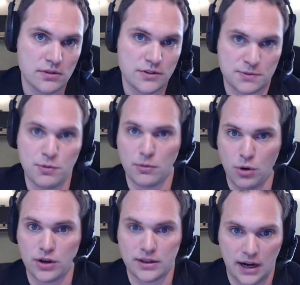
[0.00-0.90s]
smaller
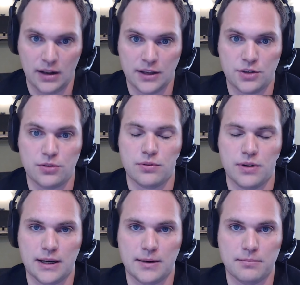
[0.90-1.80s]
market, kind of like you,
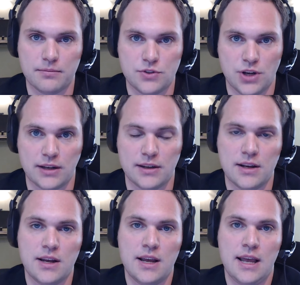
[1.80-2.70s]
um, John.
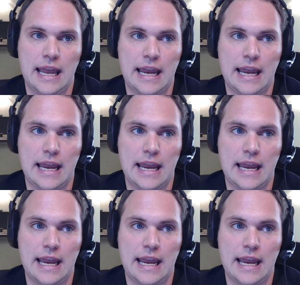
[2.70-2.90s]
Yep.